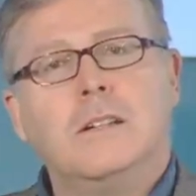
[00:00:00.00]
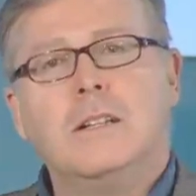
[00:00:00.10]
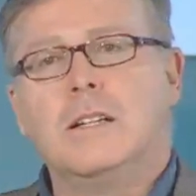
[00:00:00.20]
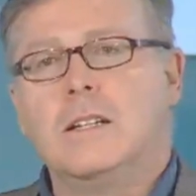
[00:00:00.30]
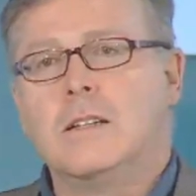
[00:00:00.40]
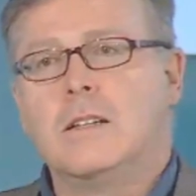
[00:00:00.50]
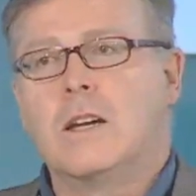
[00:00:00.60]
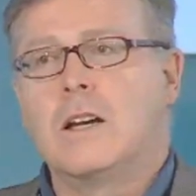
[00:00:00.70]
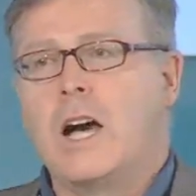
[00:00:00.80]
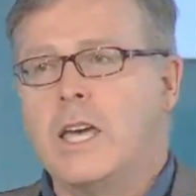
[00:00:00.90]
uh,
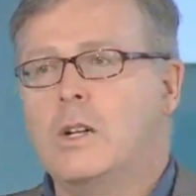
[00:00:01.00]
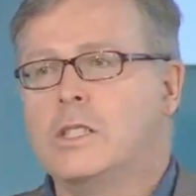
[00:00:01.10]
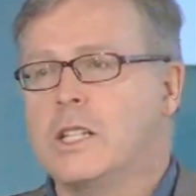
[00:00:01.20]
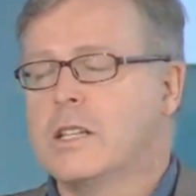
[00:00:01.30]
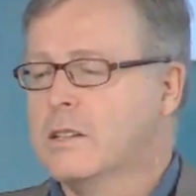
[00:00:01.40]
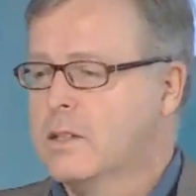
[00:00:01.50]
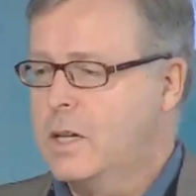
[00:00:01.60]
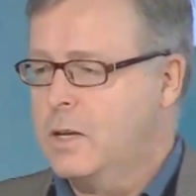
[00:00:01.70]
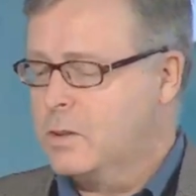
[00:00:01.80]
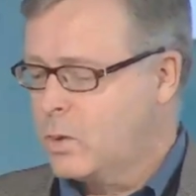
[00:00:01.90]
high energy
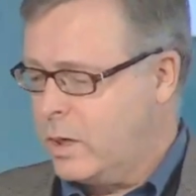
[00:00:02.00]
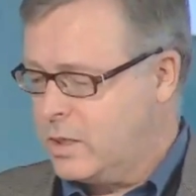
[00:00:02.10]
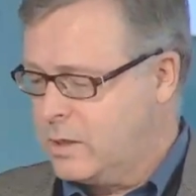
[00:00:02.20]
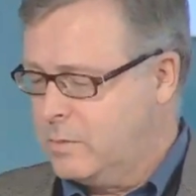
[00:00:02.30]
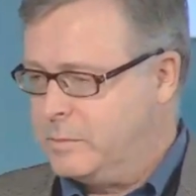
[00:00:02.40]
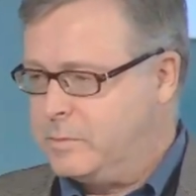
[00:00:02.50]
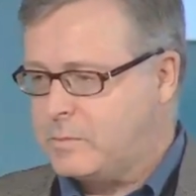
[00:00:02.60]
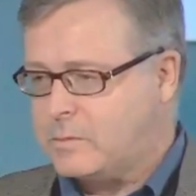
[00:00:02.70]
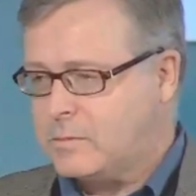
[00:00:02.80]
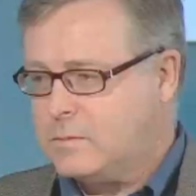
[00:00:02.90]
source.
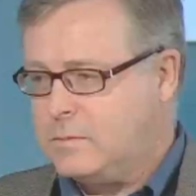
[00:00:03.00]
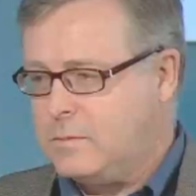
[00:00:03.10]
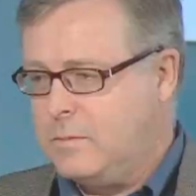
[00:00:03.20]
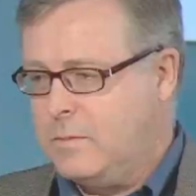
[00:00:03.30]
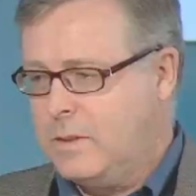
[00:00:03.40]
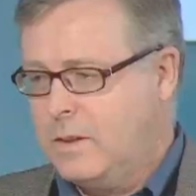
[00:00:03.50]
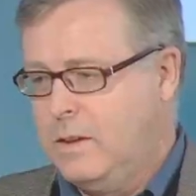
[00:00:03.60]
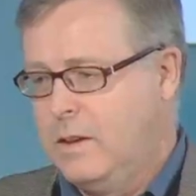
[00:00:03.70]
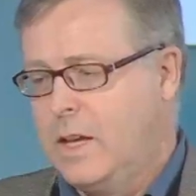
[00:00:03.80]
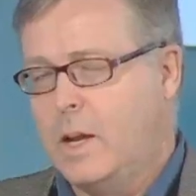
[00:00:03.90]

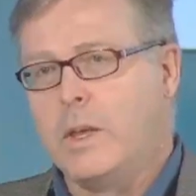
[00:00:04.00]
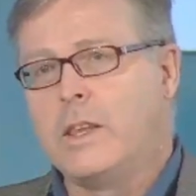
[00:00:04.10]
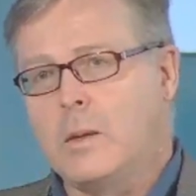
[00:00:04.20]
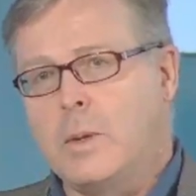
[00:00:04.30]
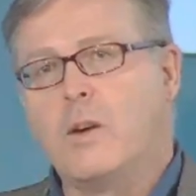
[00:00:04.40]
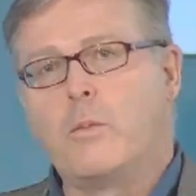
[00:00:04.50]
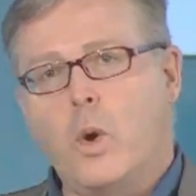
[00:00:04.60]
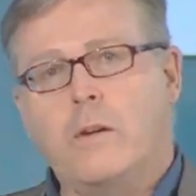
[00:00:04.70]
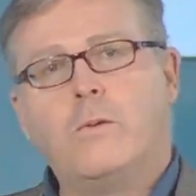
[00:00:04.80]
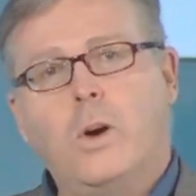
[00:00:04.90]
And we think there'll be a
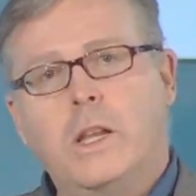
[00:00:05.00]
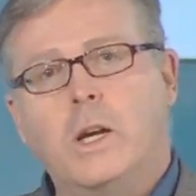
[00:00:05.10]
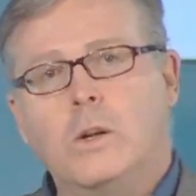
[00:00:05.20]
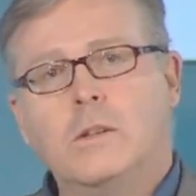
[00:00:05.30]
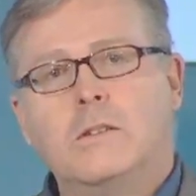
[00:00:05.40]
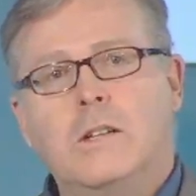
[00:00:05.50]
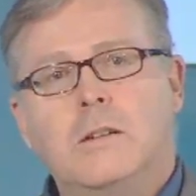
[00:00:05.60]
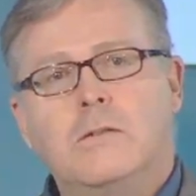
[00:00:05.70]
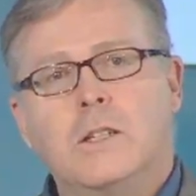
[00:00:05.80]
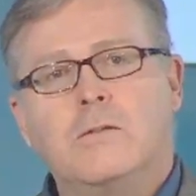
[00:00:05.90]
portfolio
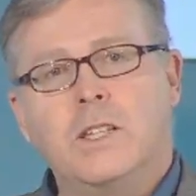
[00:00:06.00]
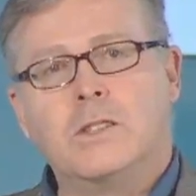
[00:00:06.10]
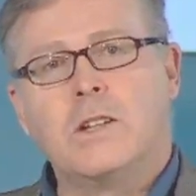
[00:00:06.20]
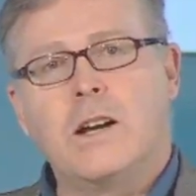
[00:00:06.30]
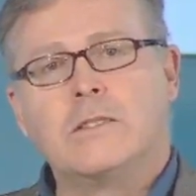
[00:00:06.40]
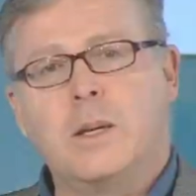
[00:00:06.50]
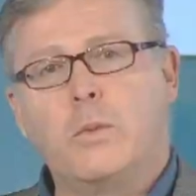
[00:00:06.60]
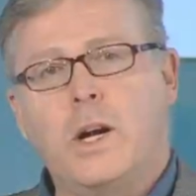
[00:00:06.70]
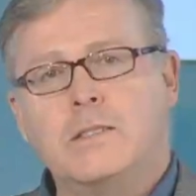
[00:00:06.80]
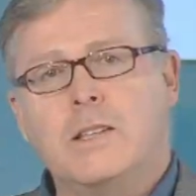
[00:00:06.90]
of feedstocks and
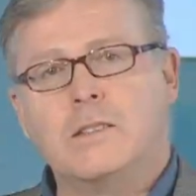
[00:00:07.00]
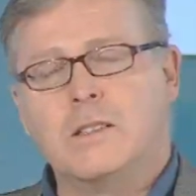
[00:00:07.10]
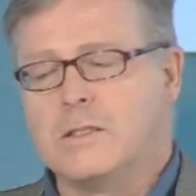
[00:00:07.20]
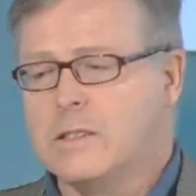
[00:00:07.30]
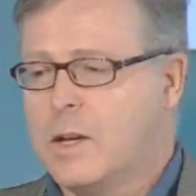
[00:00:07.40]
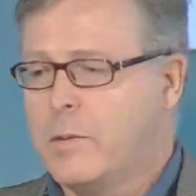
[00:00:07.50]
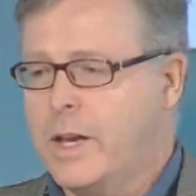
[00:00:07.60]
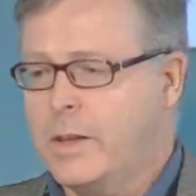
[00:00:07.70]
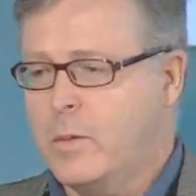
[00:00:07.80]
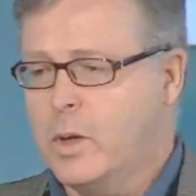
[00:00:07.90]
processes
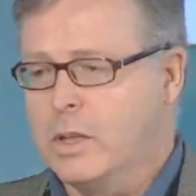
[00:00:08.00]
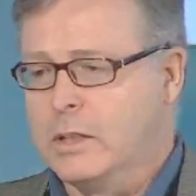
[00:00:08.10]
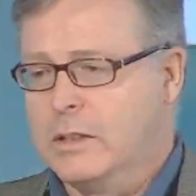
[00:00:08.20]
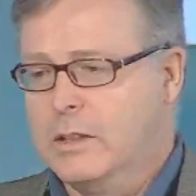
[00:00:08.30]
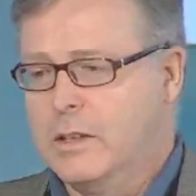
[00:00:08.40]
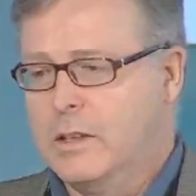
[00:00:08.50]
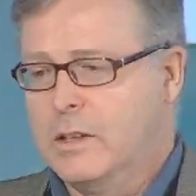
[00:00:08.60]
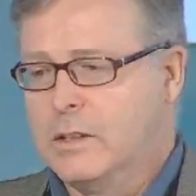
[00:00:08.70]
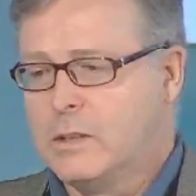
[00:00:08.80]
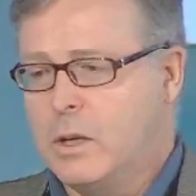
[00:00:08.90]
around the world.
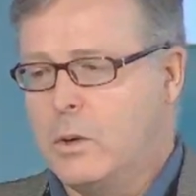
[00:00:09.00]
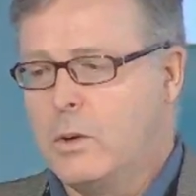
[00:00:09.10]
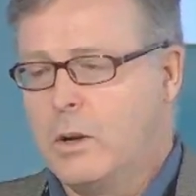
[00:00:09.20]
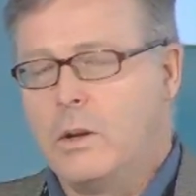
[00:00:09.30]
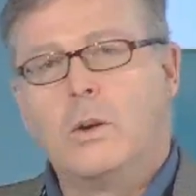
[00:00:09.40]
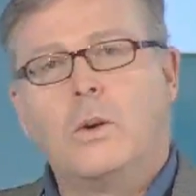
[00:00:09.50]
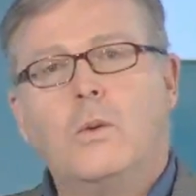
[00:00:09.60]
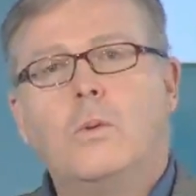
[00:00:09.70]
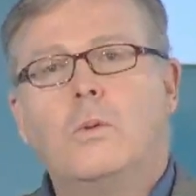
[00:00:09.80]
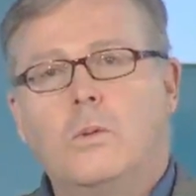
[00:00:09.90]
So
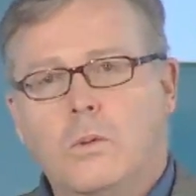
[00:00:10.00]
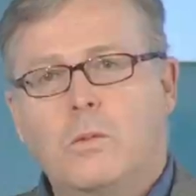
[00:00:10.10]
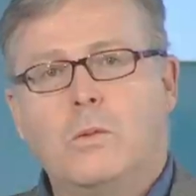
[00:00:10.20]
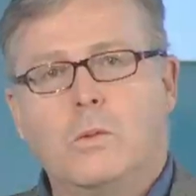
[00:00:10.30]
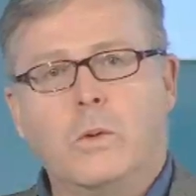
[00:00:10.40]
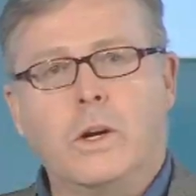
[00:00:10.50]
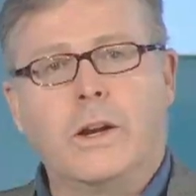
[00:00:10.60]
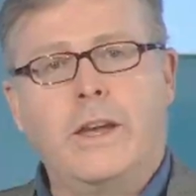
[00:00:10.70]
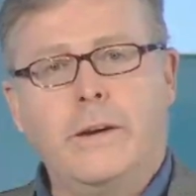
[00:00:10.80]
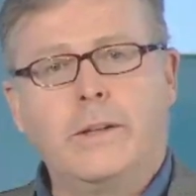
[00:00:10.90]
we're
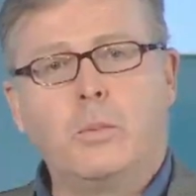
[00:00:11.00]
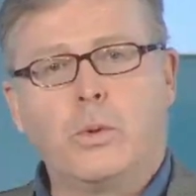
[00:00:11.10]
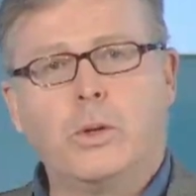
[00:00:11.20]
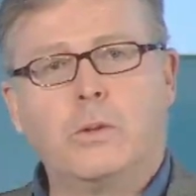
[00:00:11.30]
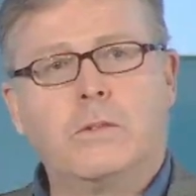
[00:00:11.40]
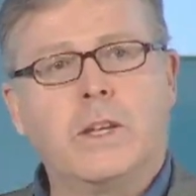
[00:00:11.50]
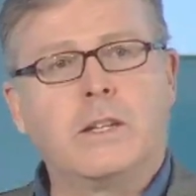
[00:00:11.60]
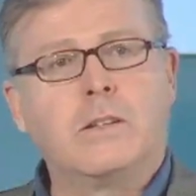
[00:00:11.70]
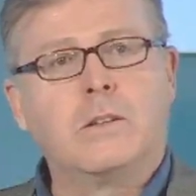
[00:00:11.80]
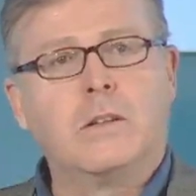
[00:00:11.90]
here to prove
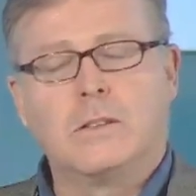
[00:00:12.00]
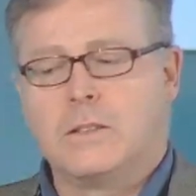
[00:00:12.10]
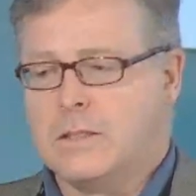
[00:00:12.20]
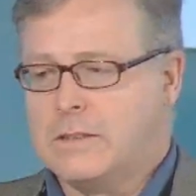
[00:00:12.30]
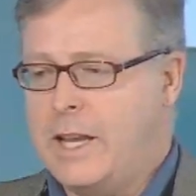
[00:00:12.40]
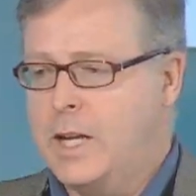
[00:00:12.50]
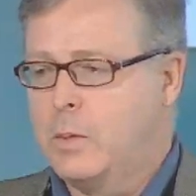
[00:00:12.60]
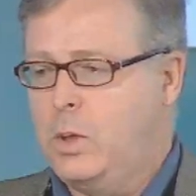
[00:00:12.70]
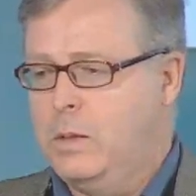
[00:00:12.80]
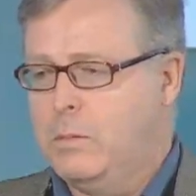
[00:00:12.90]
that
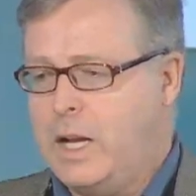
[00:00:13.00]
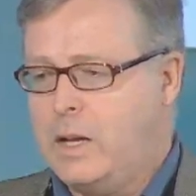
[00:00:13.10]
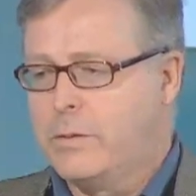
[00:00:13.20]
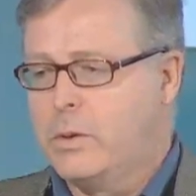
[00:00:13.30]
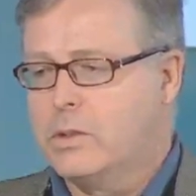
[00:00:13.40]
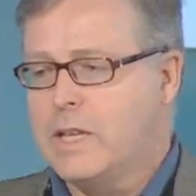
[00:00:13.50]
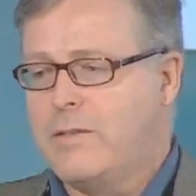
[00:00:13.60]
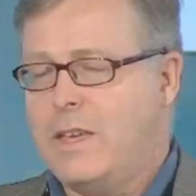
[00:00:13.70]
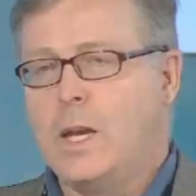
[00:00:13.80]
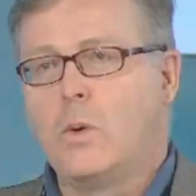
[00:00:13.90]
sustainable biofuels
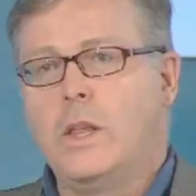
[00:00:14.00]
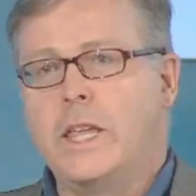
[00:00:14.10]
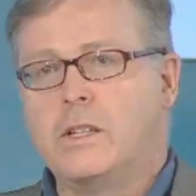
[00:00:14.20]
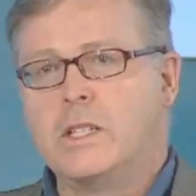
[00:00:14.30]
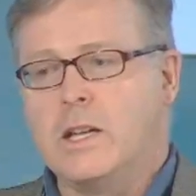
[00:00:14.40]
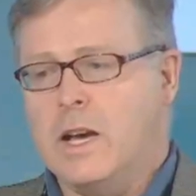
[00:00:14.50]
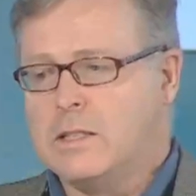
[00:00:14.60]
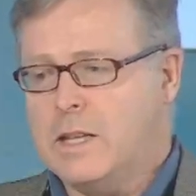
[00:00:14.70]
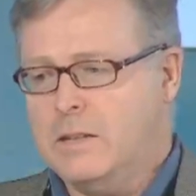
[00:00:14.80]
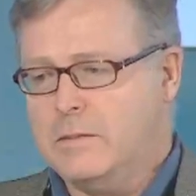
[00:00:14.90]
have equal energy
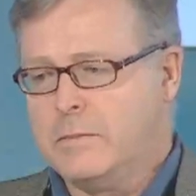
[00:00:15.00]
content